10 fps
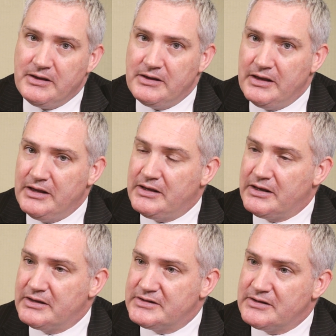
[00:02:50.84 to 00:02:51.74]
and you need
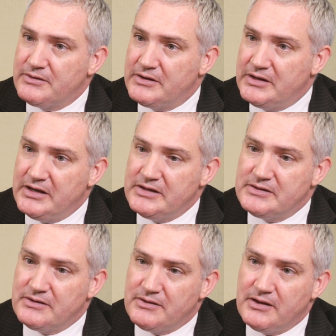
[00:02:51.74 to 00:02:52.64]
to consider the
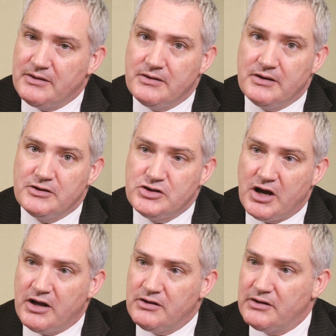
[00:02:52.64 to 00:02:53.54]
needs of the
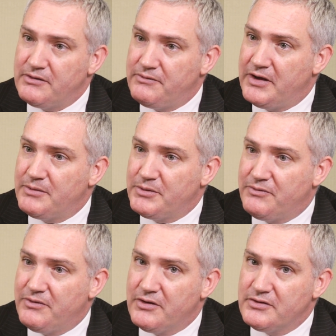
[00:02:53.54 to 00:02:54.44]
child and the
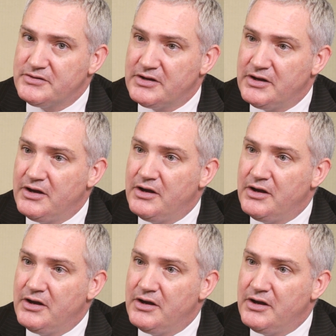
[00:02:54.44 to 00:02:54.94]
family first.